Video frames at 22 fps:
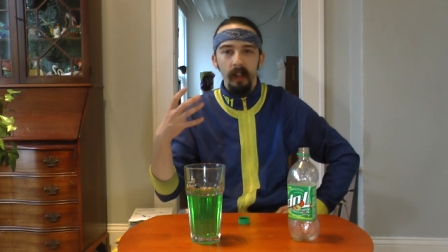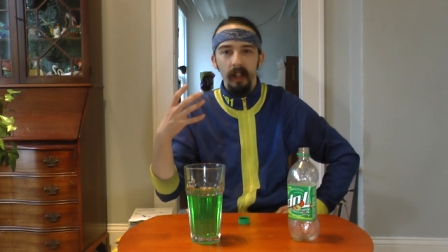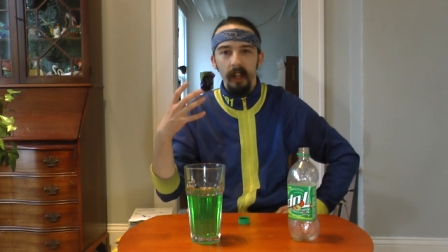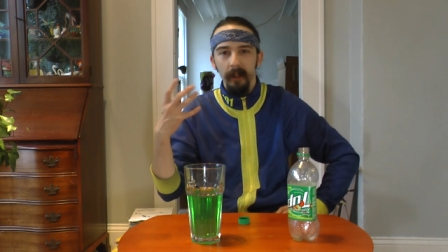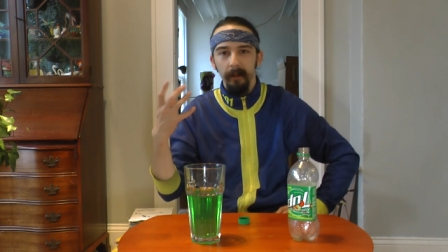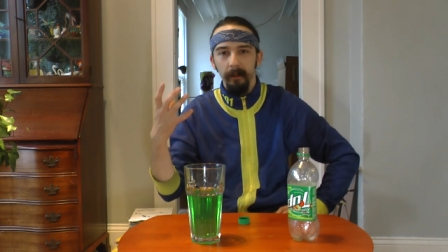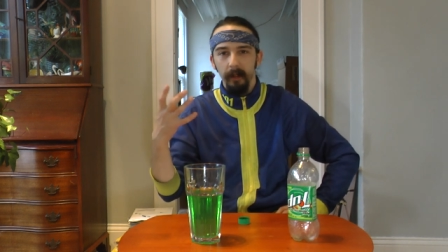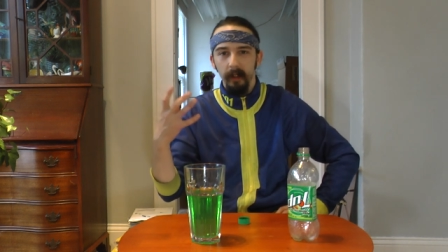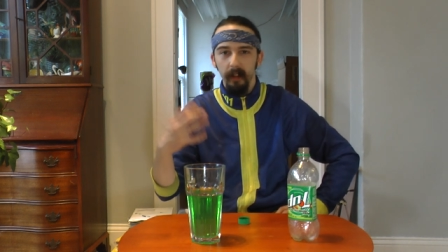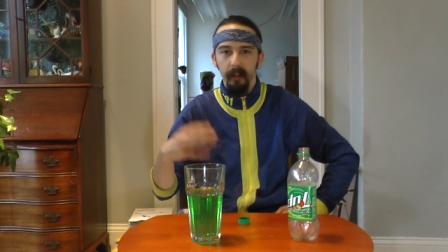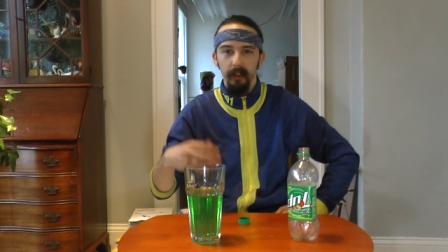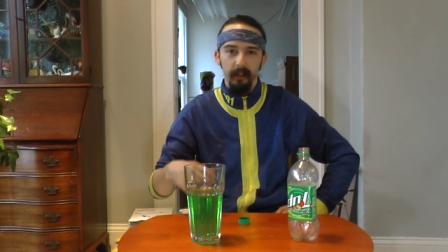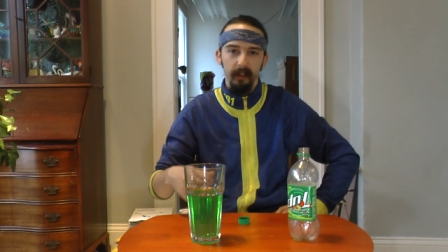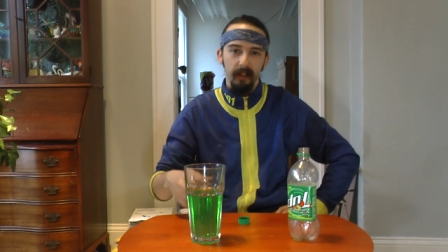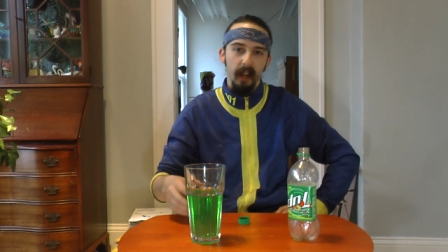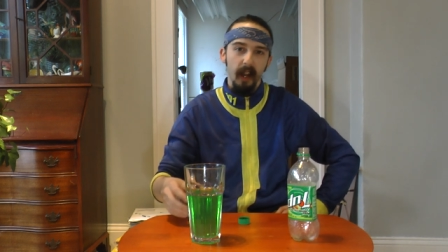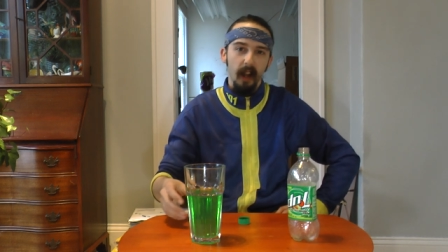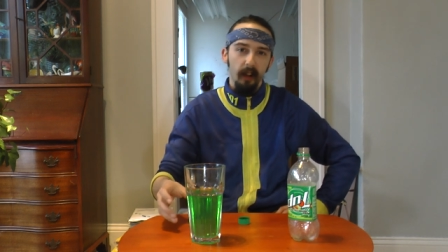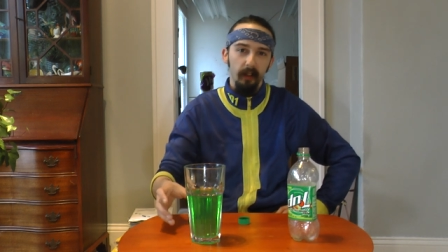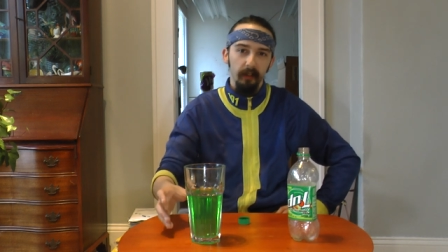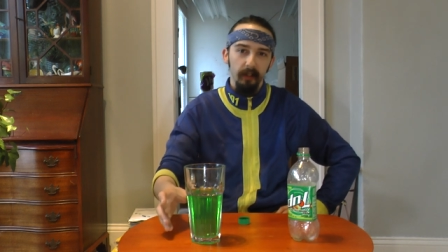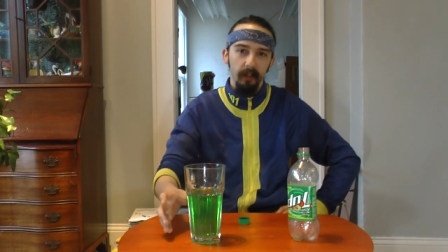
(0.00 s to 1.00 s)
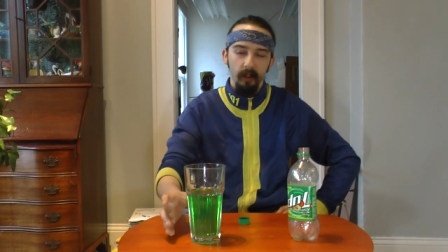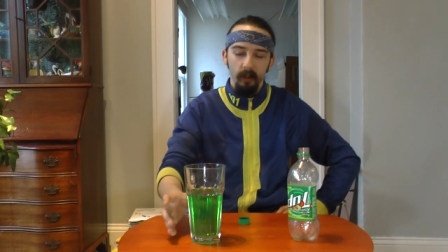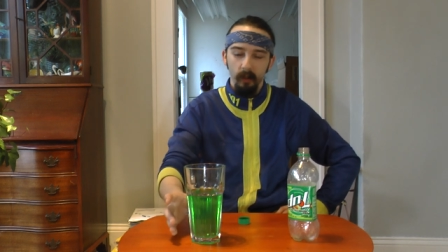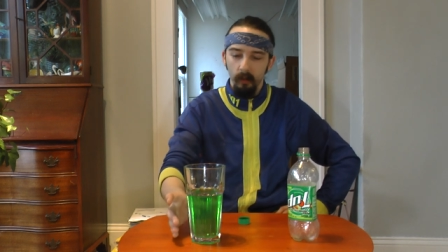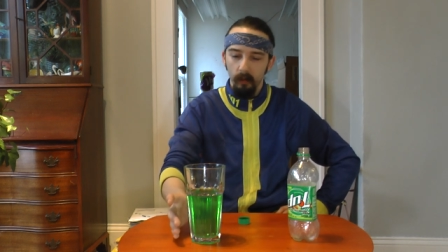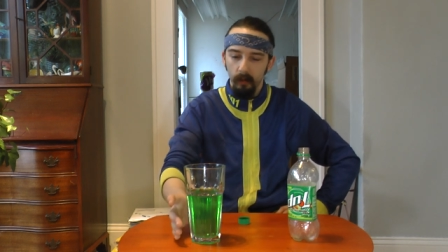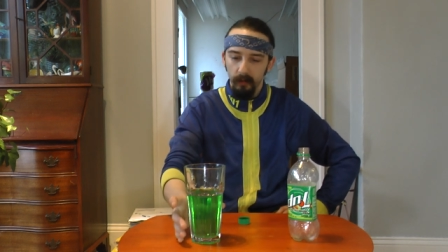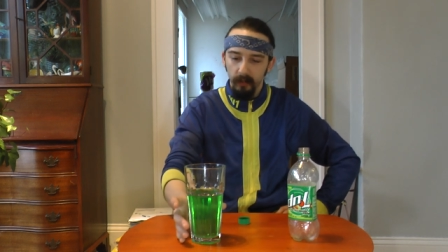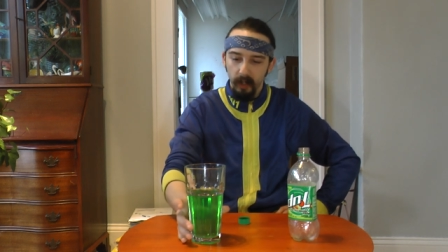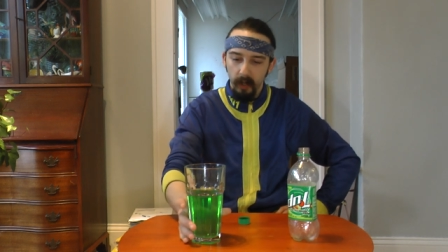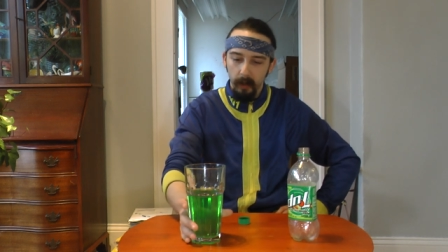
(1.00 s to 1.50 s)
if the nostalgia
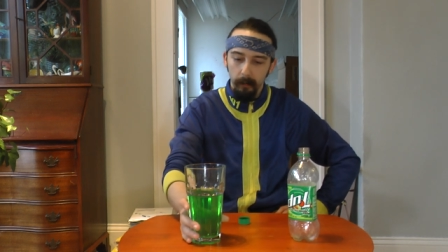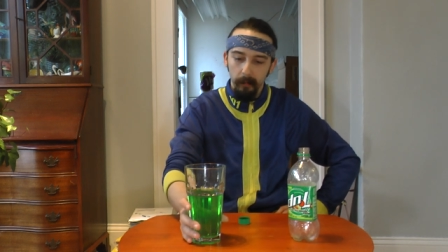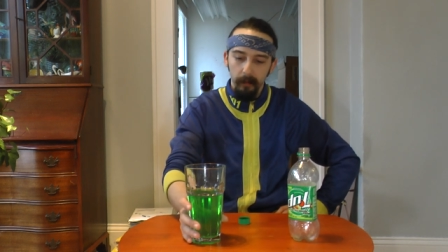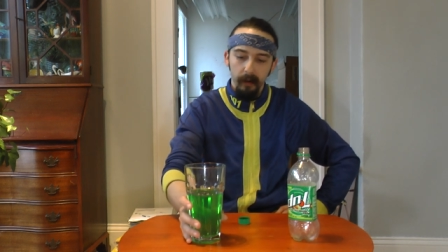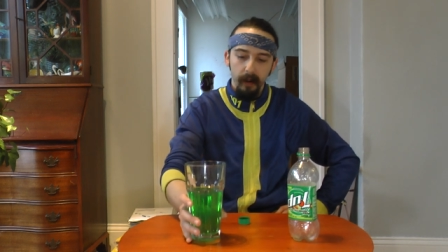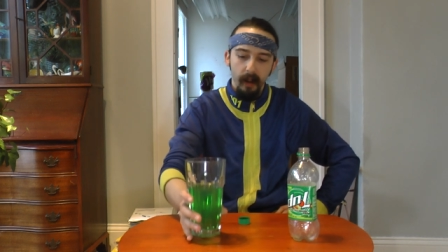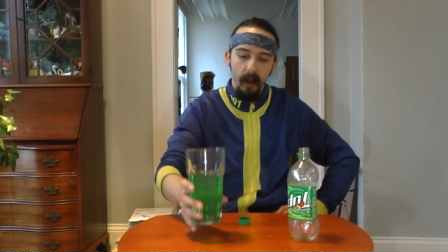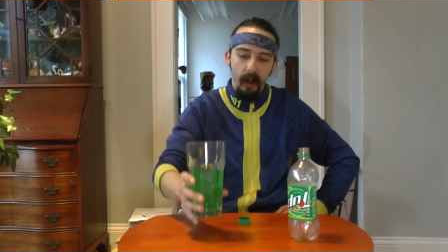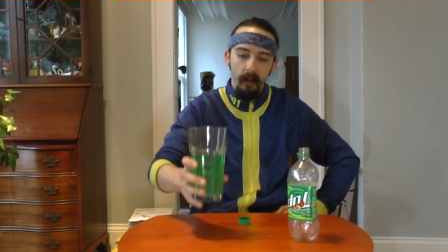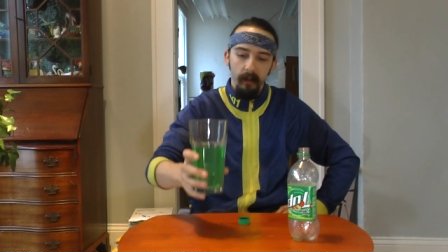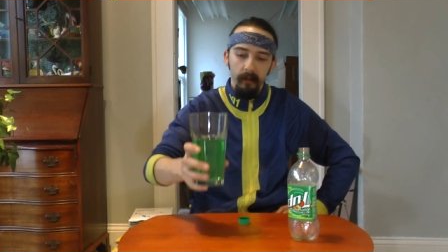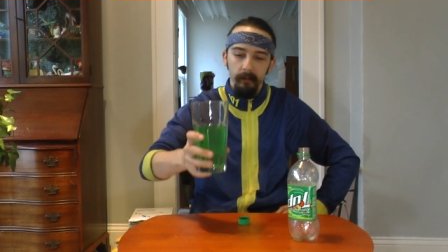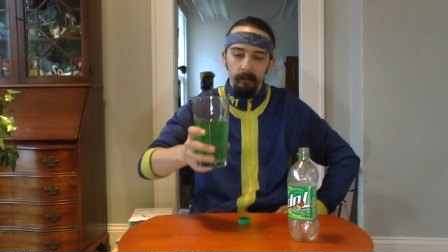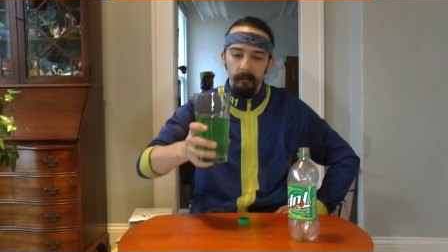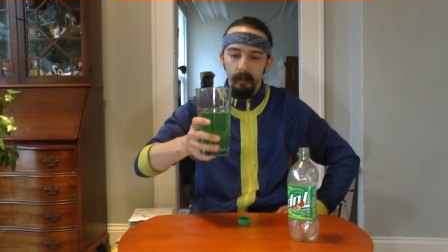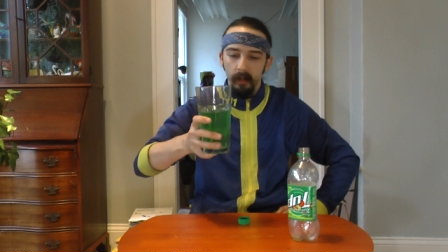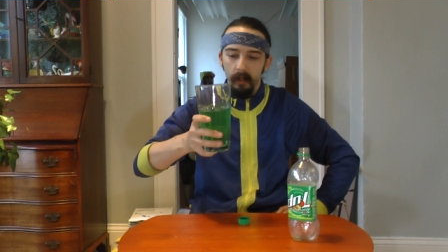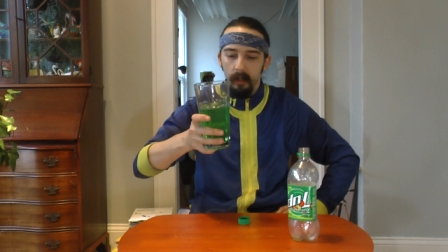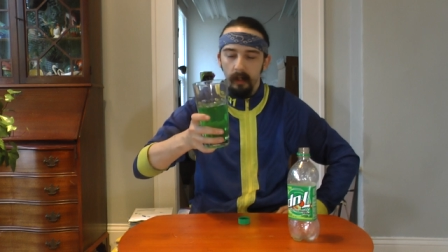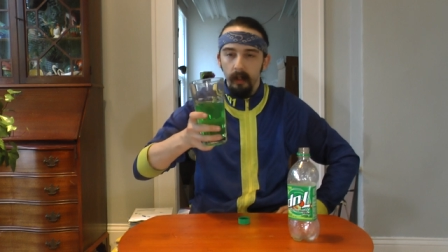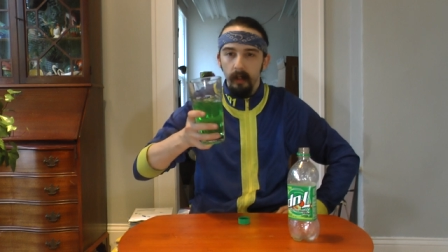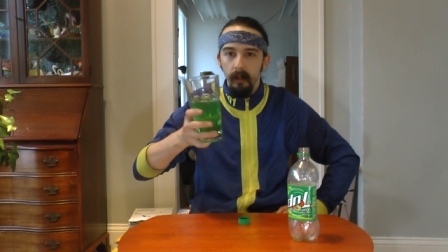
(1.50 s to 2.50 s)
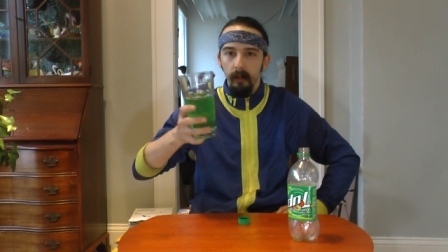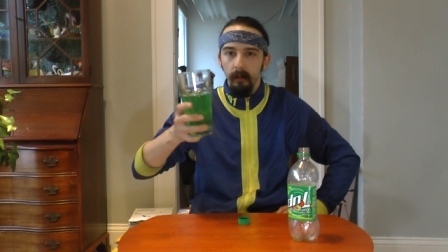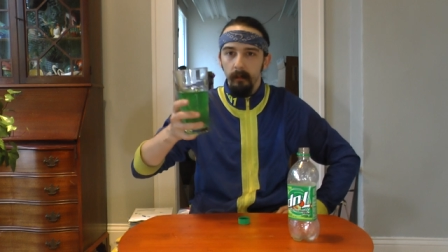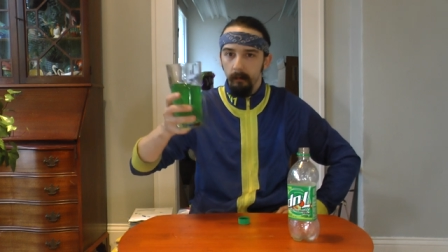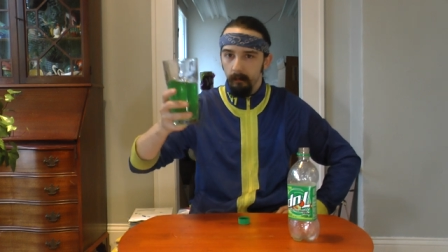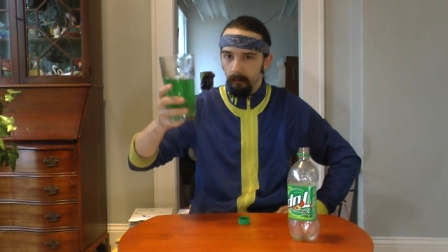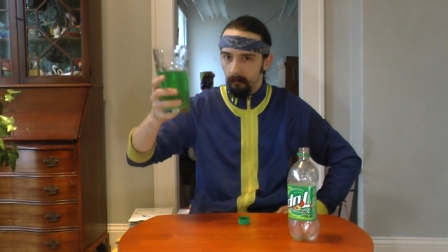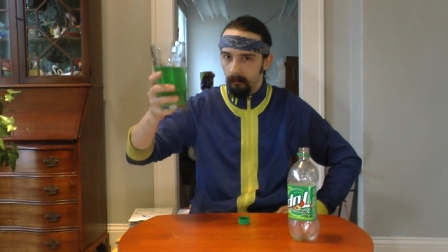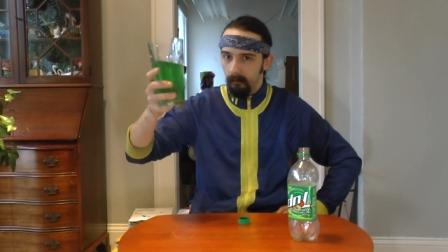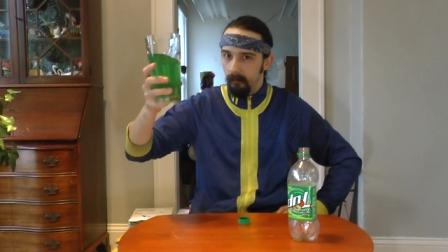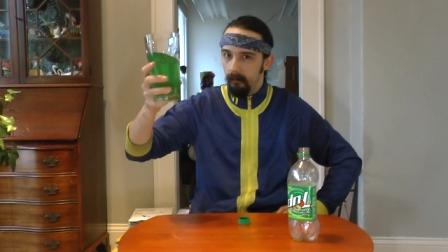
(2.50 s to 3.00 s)
holds up or not.
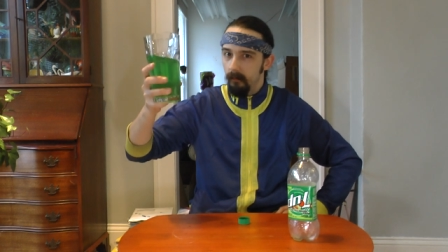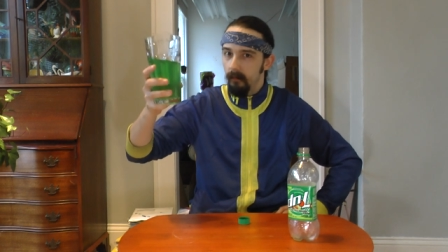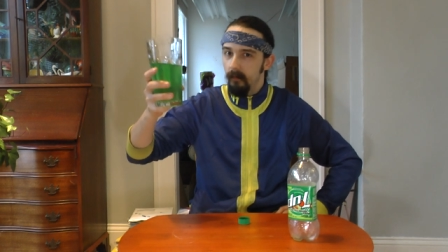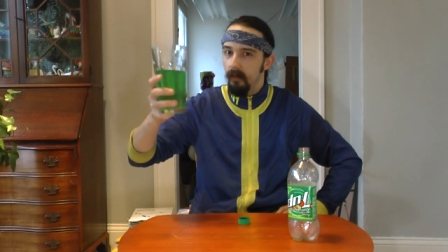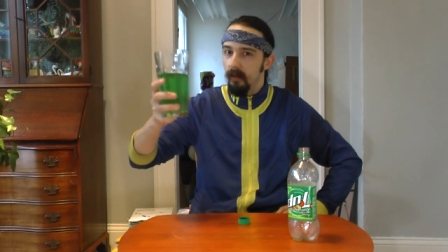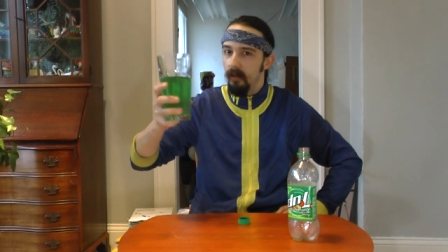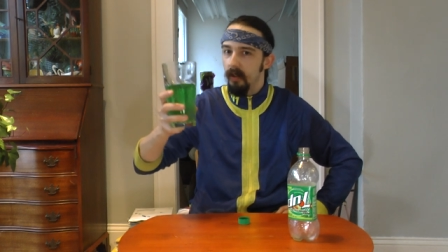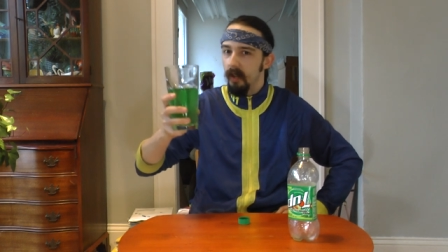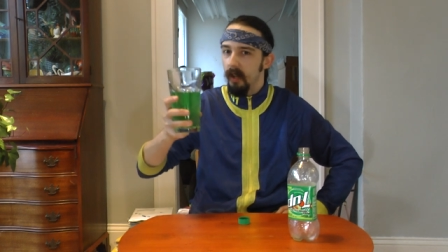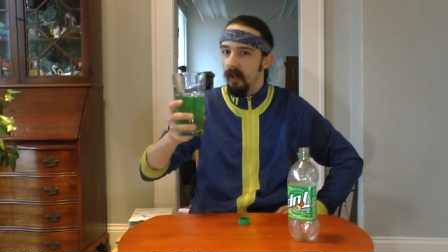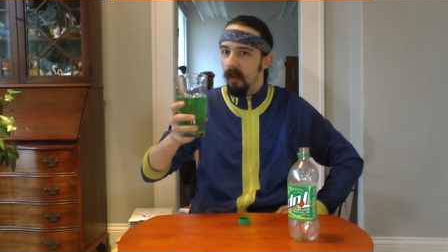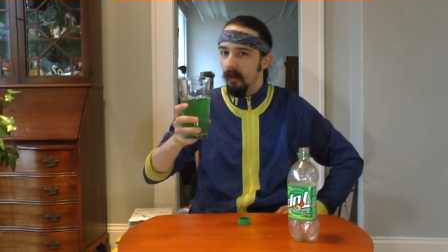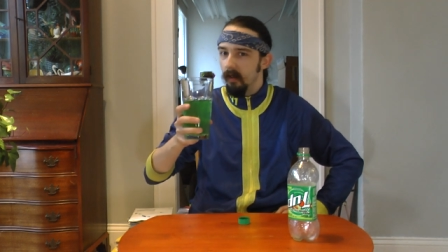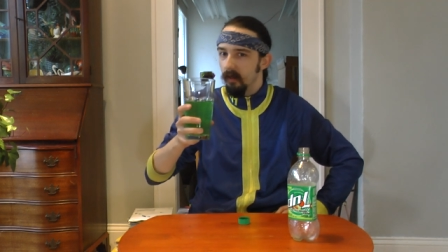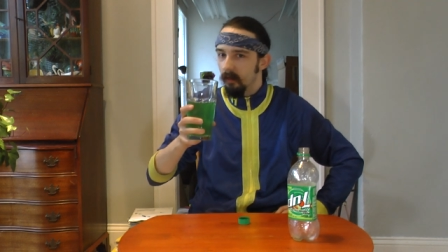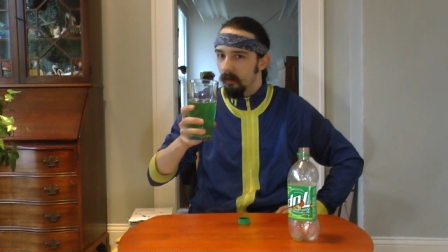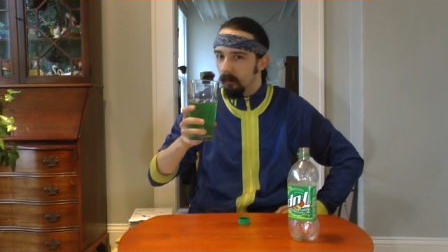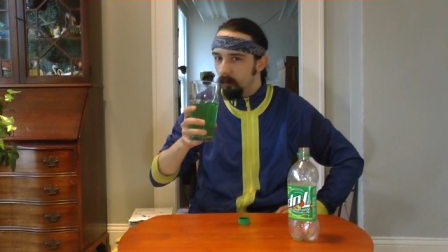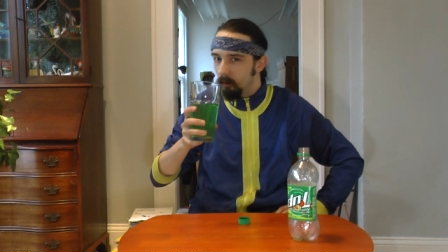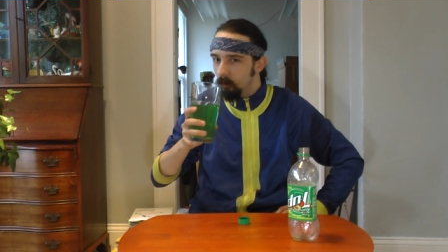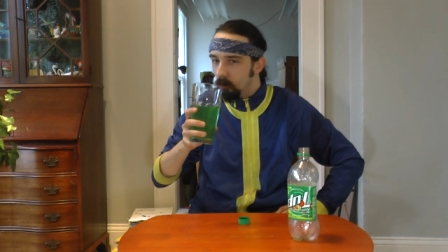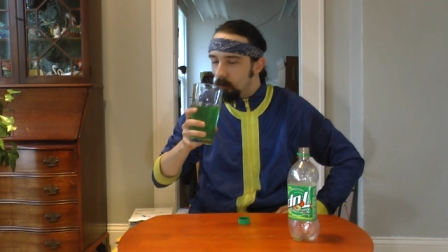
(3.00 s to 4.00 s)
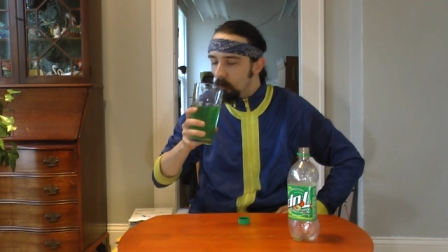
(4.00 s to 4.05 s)
Cheers.